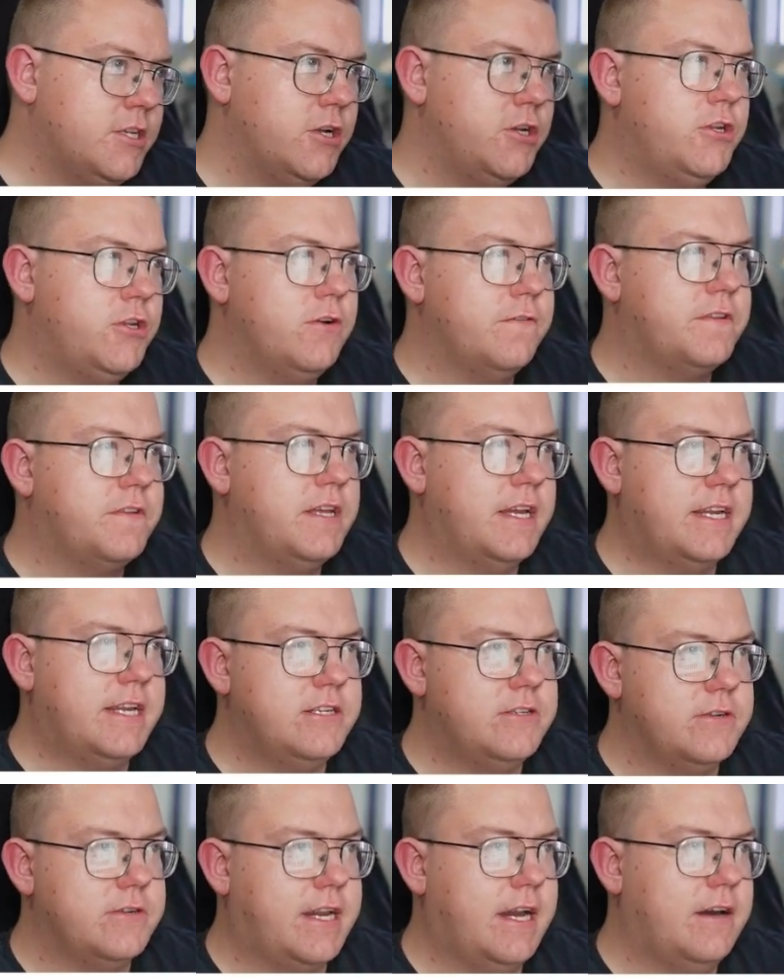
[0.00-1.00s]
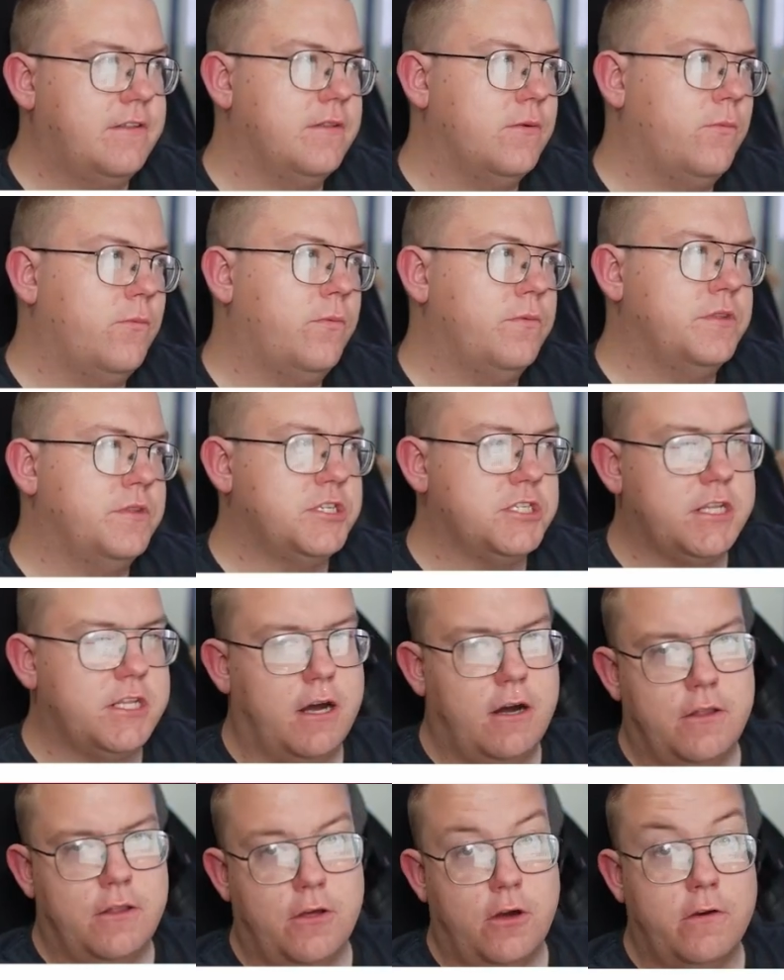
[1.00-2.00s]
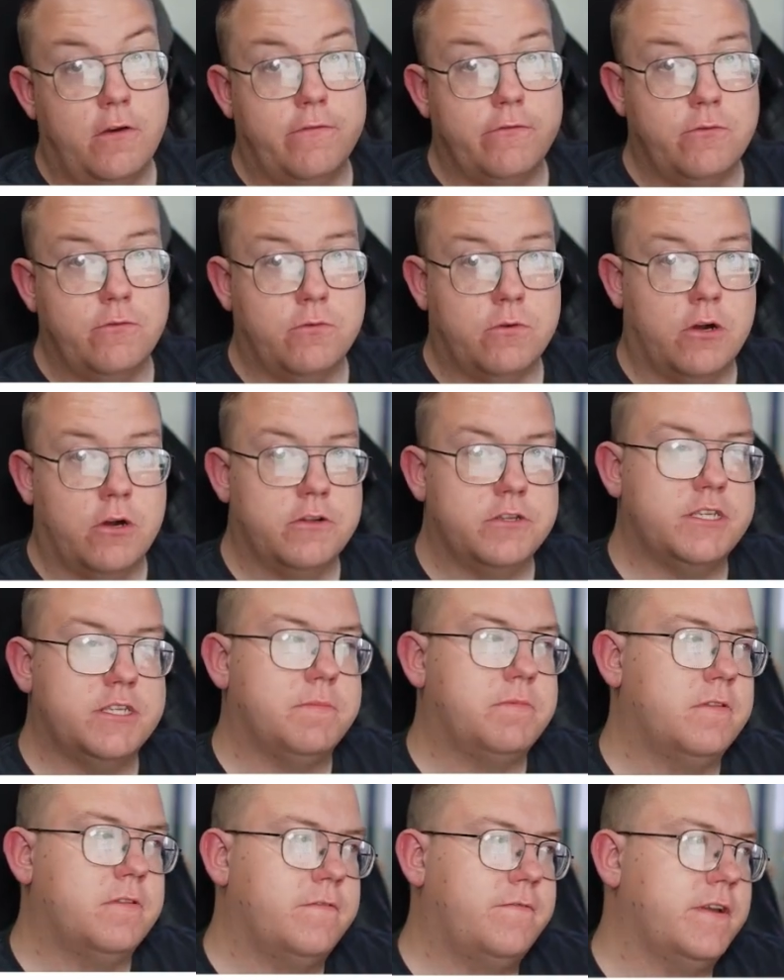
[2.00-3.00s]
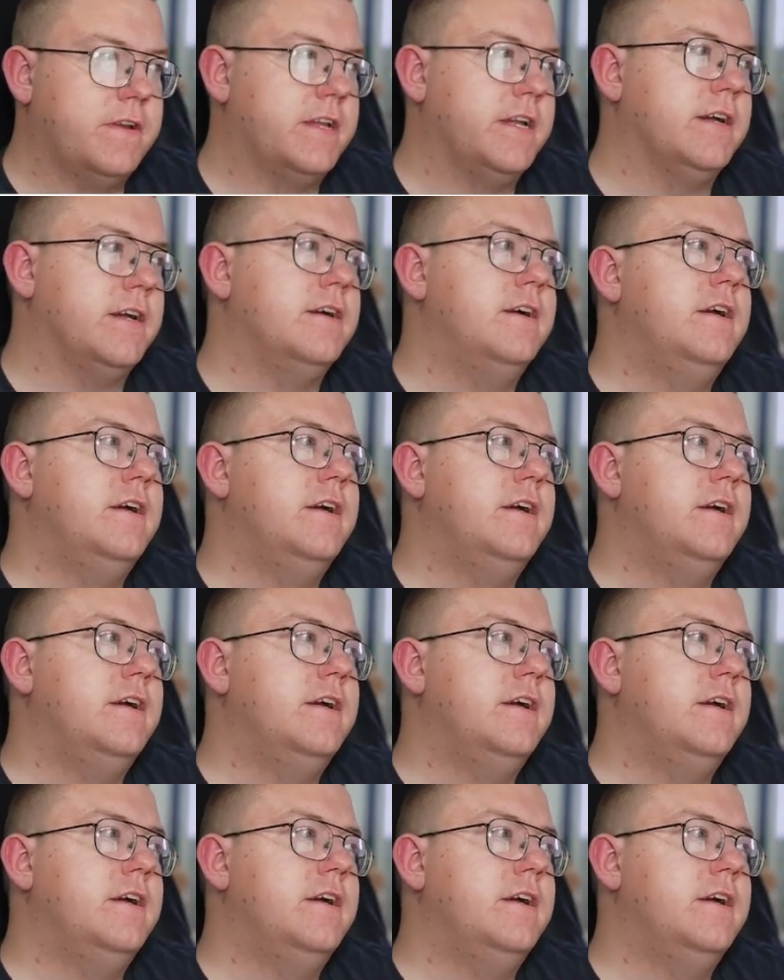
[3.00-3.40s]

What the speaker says: have to take into account the overall concept of the figure.